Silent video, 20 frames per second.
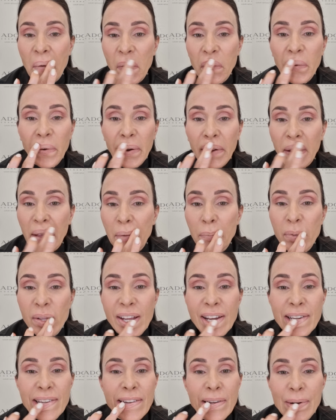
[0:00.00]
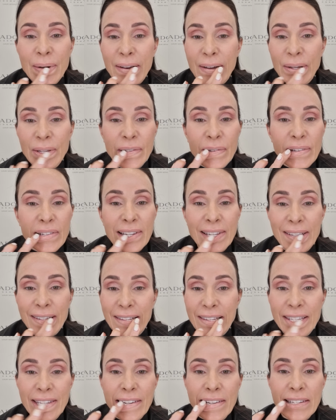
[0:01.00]
really blending well so it
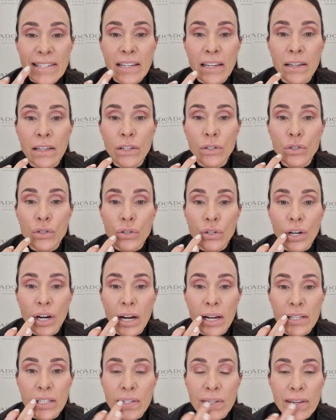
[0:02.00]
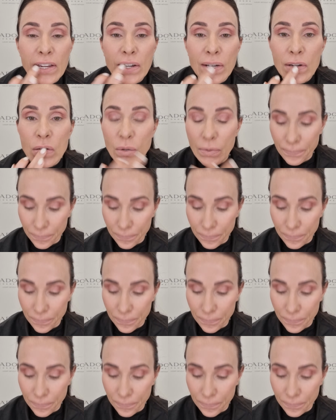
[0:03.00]
doesn't stick to any dry skin.